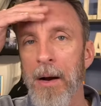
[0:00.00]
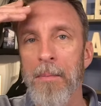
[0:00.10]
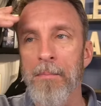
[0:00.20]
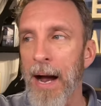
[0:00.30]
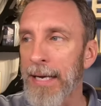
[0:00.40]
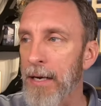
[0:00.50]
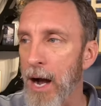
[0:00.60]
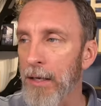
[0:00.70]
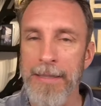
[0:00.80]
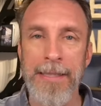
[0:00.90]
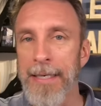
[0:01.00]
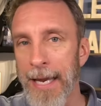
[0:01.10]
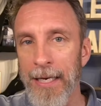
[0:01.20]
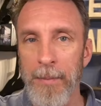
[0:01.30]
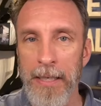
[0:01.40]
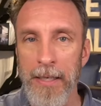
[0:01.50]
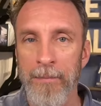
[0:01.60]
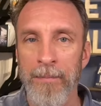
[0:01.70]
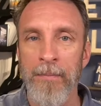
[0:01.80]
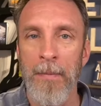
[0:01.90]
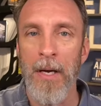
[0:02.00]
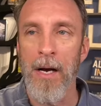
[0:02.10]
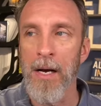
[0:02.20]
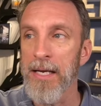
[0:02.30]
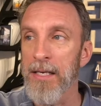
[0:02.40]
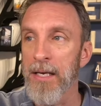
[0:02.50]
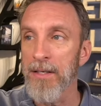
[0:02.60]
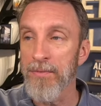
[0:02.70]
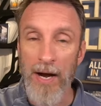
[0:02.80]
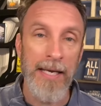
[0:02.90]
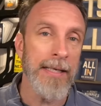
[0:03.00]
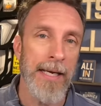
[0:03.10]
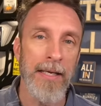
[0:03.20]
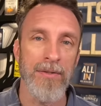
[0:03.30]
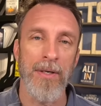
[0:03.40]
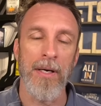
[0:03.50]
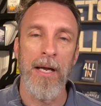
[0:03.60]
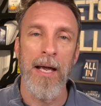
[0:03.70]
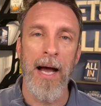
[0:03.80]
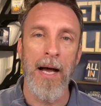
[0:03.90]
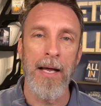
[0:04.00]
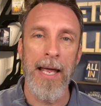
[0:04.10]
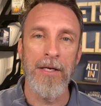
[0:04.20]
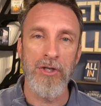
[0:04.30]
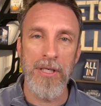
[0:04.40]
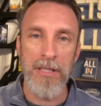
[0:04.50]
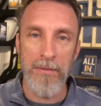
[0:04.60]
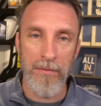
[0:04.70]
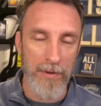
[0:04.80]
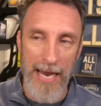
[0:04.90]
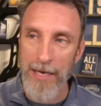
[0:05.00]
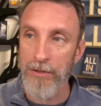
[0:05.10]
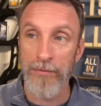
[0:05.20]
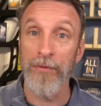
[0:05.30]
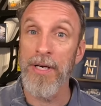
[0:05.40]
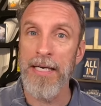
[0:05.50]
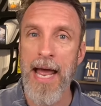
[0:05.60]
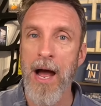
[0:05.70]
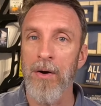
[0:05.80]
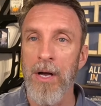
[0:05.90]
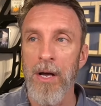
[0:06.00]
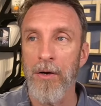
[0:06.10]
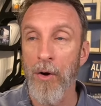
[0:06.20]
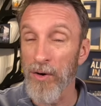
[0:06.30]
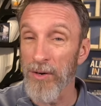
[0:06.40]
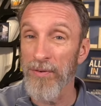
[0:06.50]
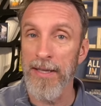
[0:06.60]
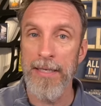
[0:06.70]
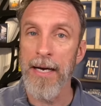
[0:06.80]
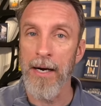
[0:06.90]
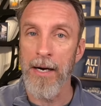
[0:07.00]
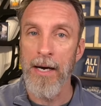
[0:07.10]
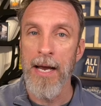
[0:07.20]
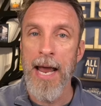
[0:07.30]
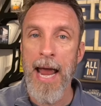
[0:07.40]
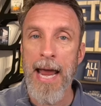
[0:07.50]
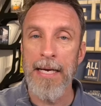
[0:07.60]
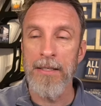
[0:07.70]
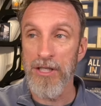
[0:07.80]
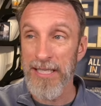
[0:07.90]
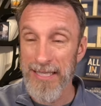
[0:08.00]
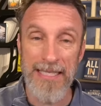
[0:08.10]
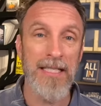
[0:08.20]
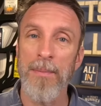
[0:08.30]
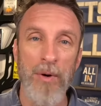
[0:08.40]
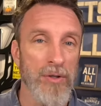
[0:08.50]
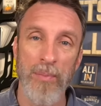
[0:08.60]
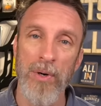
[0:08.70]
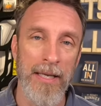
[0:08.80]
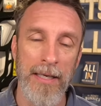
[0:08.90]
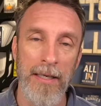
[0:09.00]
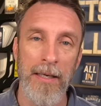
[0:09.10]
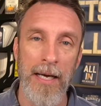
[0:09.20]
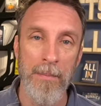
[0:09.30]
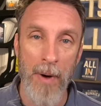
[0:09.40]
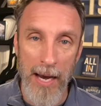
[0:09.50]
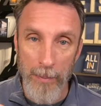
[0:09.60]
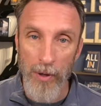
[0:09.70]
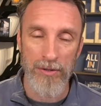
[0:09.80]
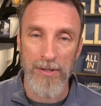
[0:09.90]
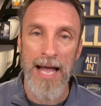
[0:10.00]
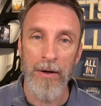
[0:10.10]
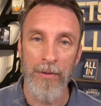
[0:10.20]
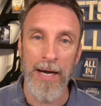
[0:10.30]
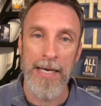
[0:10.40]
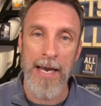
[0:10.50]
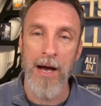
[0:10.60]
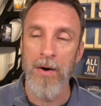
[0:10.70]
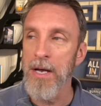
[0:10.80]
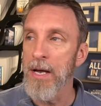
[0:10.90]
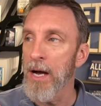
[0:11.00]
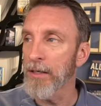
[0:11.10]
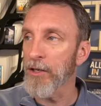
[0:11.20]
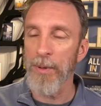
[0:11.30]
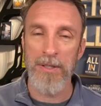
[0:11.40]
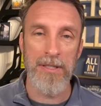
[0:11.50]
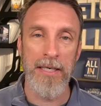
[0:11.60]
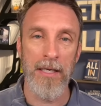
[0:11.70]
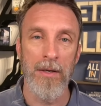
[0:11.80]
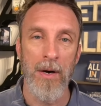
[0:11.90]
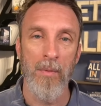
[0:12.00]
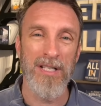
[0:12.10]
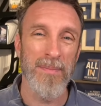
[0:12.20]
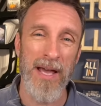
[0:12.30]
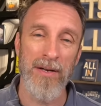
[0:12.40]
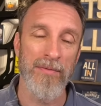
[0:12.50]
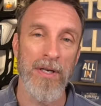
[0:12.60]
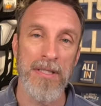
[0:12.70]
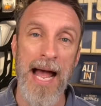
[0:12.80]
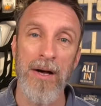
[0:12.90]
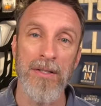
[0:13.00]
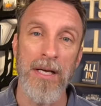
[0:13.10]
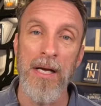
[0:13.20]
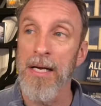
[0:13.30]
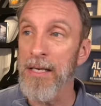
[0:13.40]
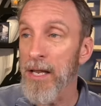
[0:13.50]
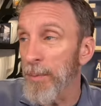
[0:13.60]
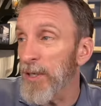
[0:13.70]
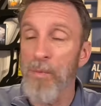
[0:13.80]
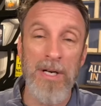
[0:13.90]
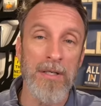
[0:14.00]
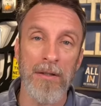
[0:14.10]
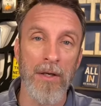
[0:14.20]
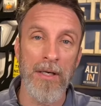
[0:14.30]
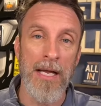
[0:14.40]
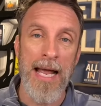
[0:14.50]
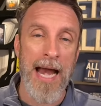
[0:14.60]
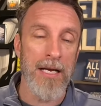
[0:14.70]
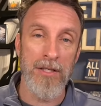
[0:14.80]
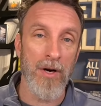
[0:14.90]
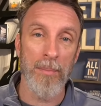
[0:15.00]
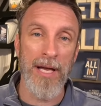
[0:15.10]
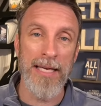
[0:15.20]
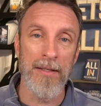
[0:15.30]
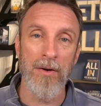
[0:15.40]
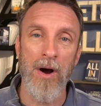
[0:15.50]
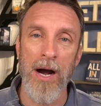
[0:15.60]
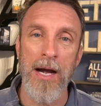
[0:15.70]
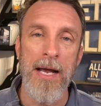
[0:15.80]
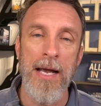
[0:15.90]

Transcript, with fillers: My colleague, Amy, uh, is fighting cancer uh, and she's cancer free now going on her fifth year. And she said, This is the most important thing in my personal health right now. Another person here wants to buy their first house. Another person wants to learn how to start playing guitar.